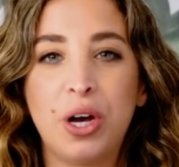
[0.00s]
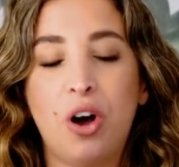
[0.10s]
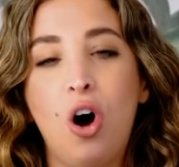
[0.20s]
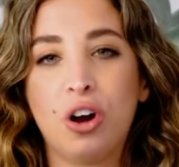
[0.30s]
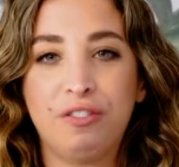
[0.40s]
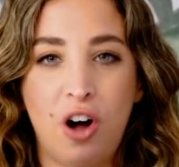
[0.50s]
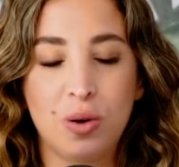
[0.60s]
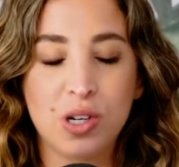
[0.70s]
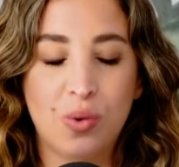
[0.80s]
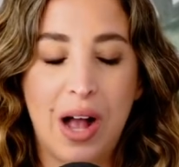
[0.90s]
all her
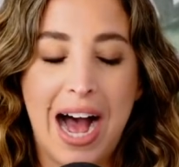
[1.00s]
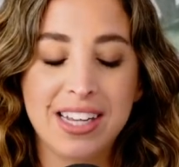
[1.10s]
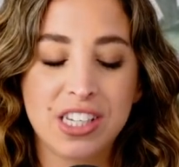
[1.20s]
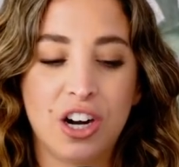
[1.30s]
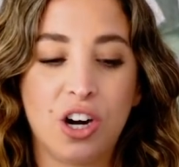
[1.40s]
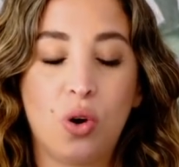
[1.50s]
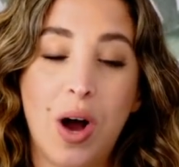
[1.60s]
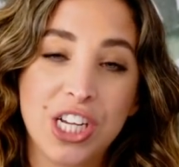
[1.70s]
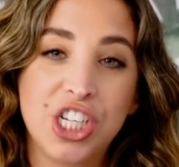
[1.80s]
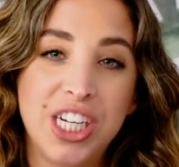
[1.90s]
followers will ask her
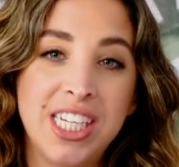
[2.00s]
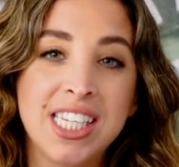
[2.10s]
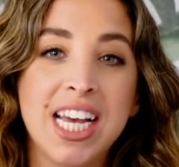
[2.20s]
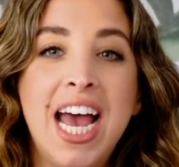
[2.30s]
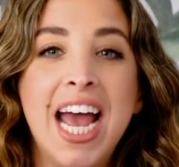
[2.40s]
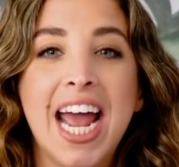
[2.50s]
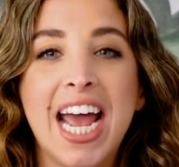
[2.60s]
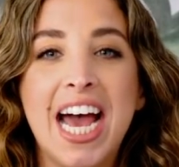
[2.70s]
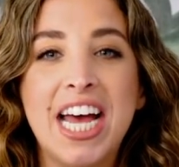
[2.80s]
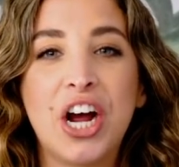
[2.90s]
questions,
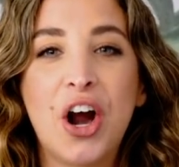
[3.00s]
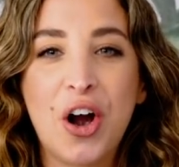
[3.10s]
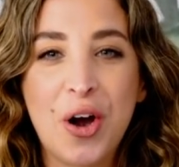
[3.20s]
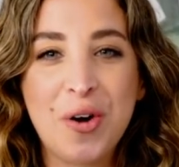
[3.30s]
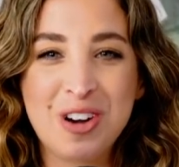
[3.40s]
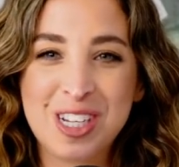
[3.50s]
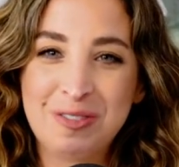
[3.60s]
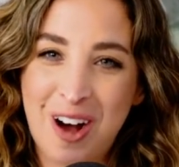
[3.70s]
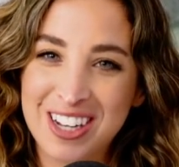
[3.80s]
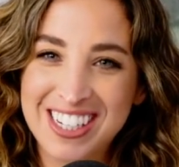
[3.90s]
and her
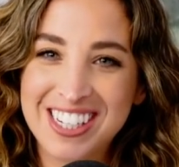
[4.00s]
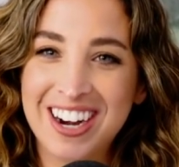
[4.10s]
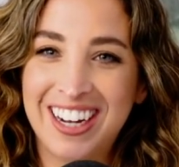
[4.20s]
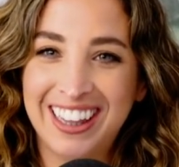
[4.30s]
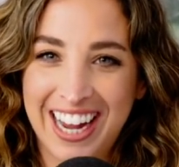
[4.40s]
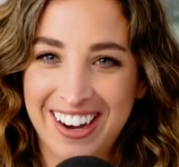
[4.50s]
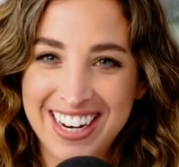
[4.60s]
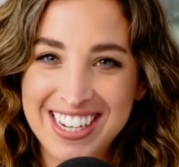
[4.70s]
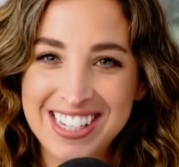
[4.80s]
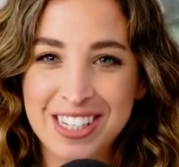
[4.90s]
responses are
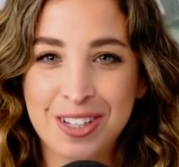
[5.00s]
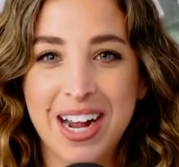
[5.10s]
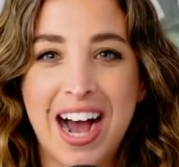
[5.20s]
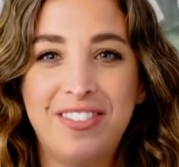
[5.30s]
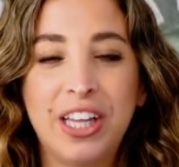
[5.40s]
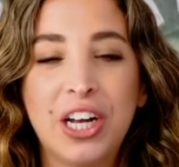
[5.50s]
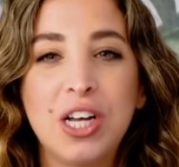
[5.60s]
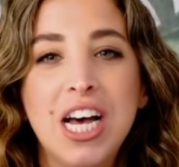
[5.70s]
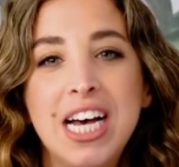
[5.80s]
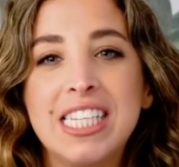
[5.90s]
hilarious. So I have a
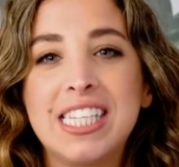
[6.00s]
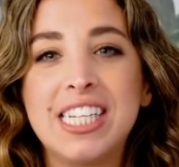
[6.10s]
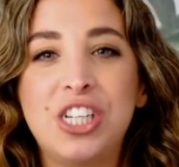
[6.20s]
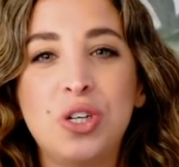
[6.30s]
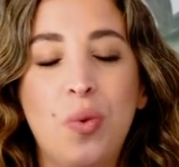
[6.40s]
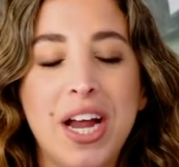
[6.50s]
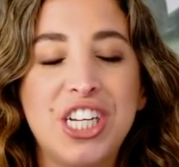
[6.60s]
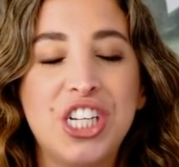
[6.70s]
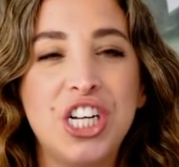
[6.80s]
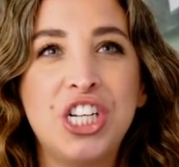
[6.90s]
little
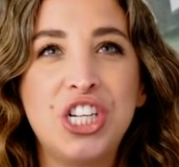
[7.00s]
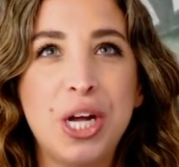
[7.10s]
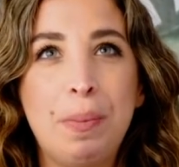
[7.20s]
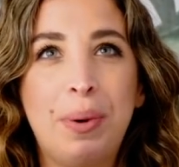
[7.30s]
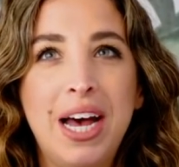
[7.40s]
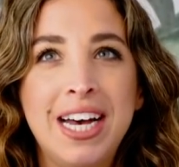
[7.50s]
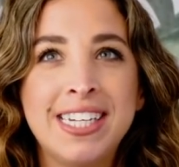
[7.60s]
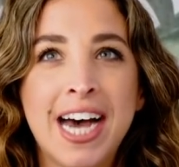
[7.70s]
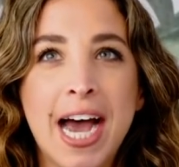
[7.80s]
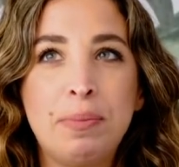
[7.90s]
situationship
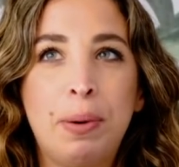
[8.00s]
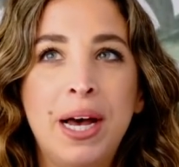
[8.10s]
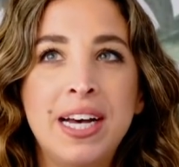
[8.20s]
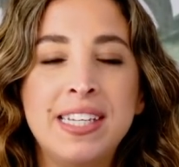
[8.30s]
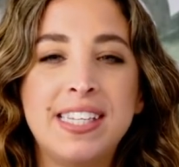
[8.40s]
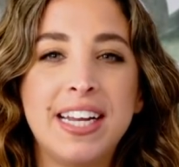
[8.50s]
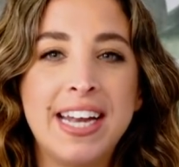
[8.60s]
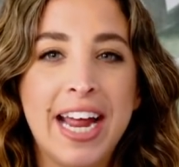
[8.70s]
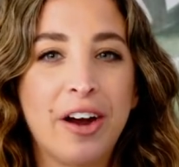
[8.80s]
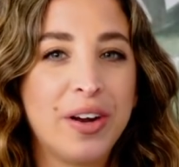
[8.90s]
type
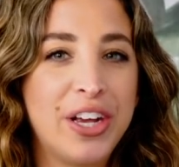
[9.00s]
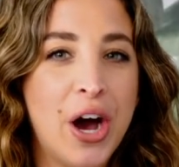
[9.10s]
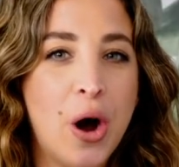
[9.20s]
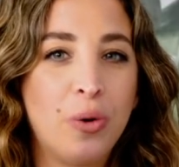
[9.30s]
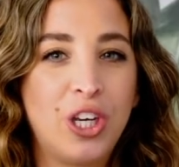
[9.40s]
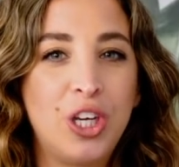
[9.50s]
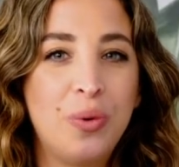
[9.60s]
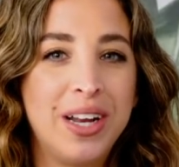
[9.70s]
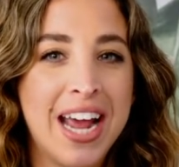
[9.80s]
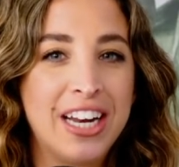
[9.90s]
scenario
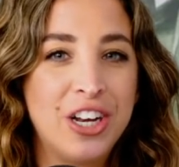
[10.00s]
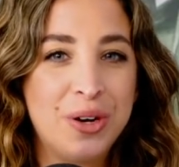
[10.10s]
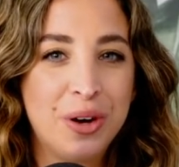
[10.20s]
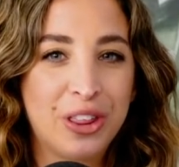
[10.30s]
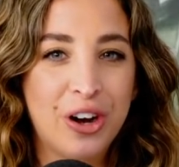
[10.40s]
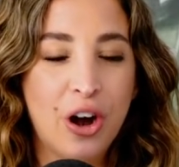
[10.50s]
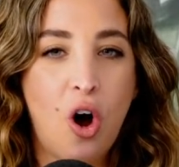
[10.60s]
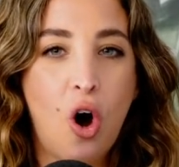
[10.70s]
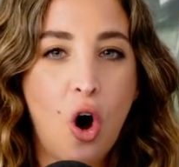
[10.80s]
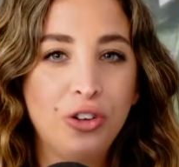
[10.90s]
Q&A to do with her,
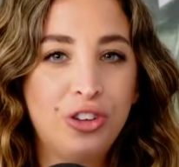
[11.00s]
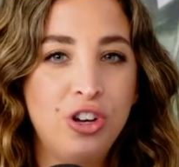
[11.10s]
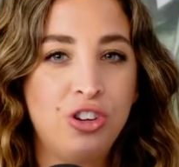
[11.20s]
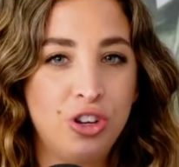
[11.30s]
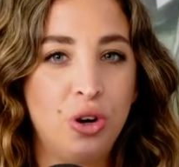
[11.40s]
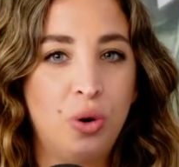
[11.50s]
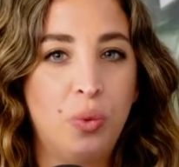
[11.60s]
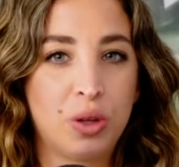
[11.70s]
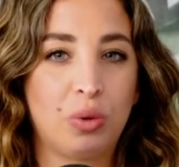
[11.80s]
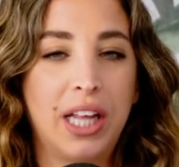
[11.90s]
all to do
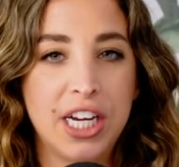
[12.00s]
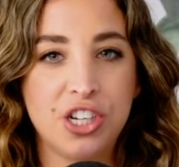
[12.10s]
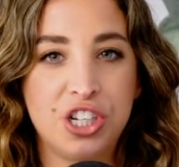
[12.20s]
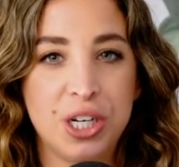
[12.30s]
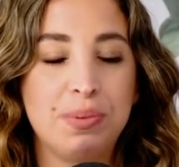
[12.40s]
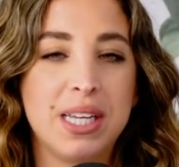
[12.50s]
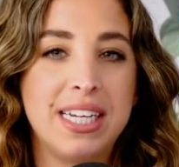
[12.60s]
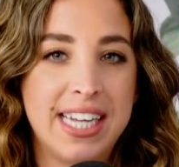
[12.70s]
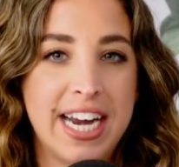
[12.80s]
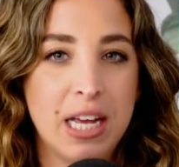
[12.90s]
with relationships
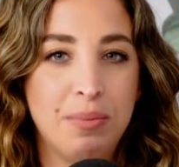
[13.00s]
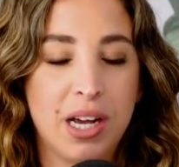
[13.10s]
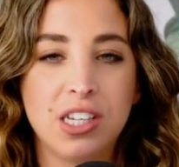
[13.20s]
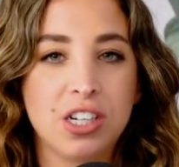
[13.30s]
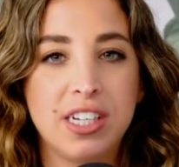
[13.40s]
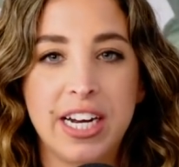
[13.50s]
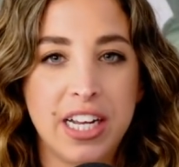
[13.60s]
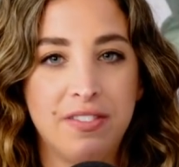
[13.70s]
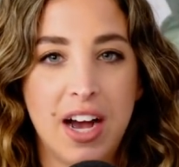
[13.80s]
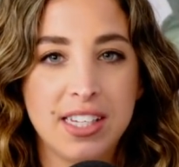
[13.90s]
and dating, because her
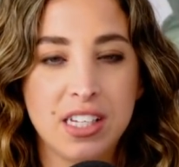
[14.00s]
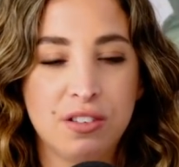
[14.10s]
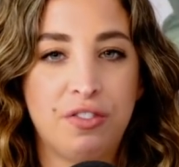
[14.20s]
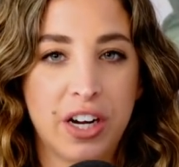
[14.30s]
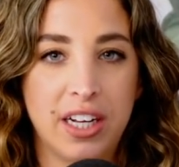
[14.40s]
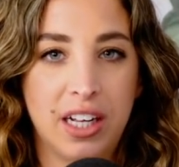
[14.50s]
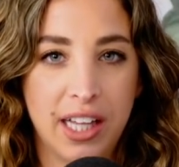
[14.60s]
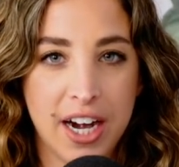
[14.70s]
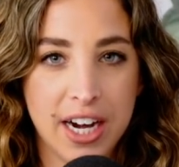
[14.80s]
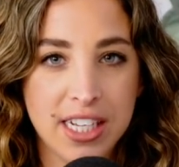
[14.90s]
dating advice is freaking
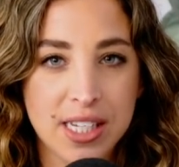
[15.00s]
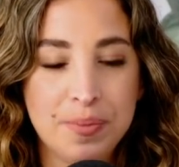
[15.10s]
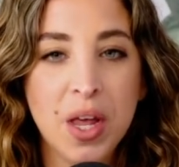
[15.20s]
hilarious.